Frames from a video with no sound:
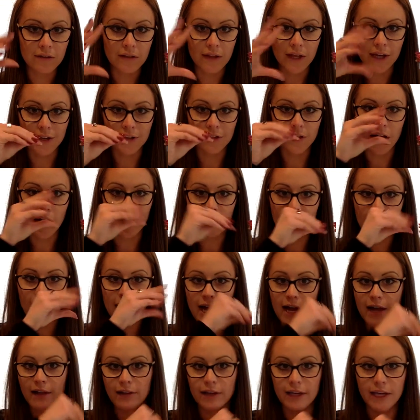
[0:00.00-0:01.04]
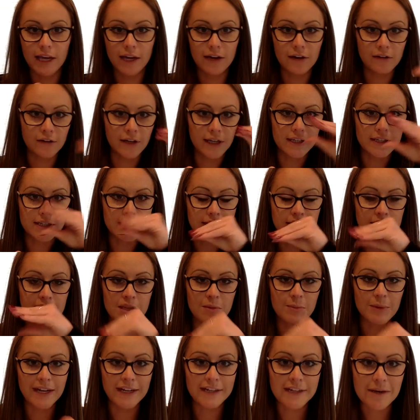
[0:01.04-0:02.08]
Like how the alligator likes to eat
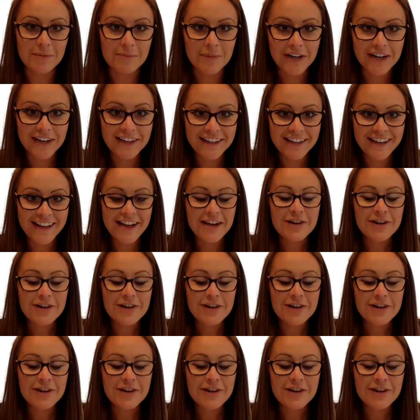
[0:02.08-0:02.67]
the big number?